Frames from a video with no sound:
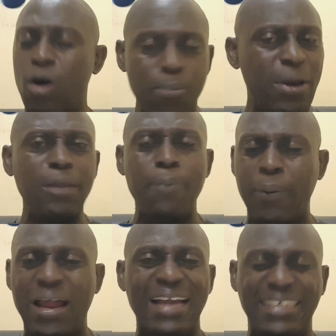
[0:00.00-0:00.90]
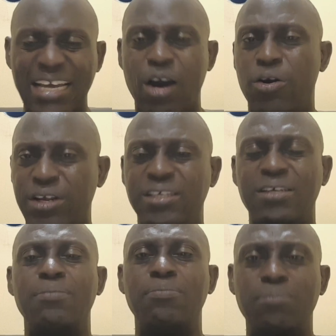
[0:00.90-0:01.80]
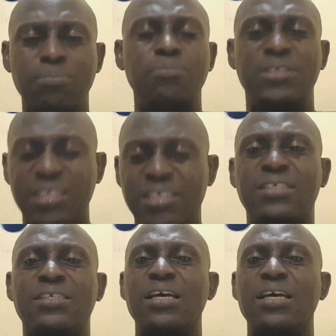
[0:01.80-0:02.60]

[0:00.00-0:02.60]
Many people are there already. Mrs.